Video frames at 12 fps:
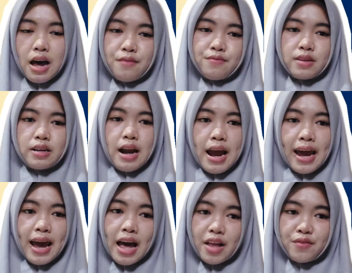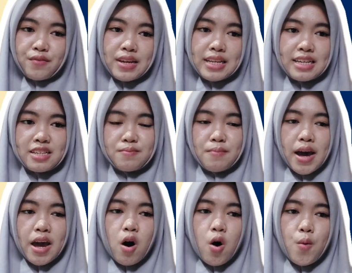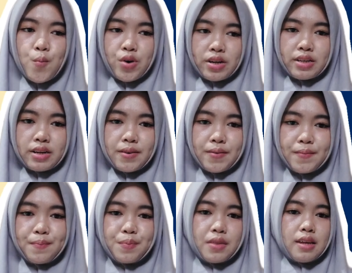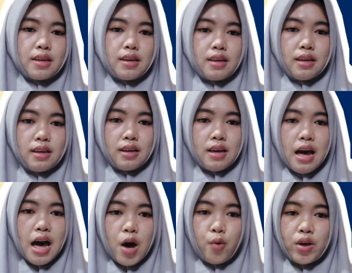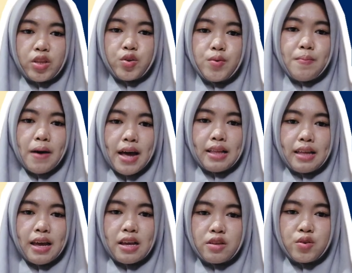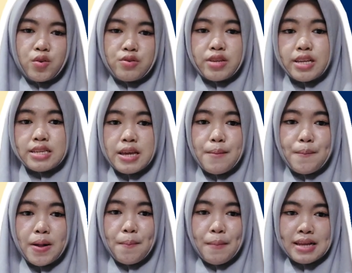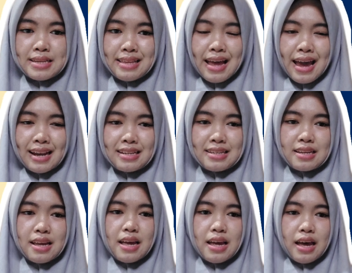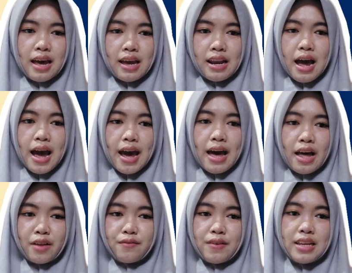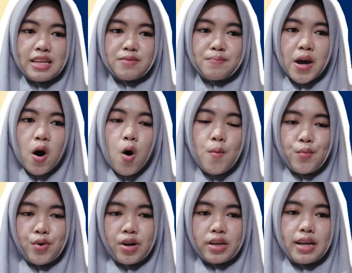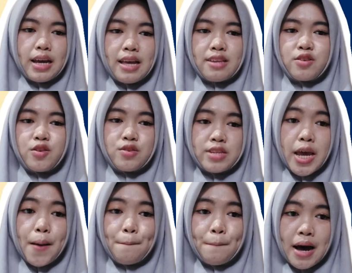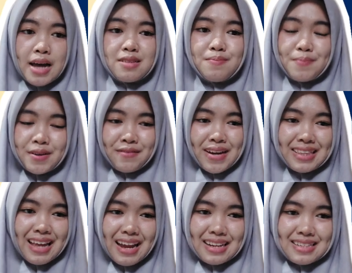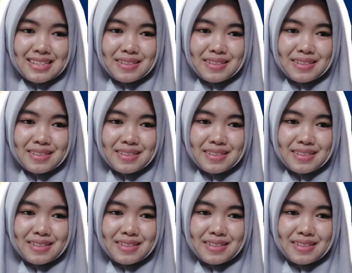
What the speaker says: after I had finished my homework. I went to bed is using simple past tense and I had finished my homework is using past perfect tense.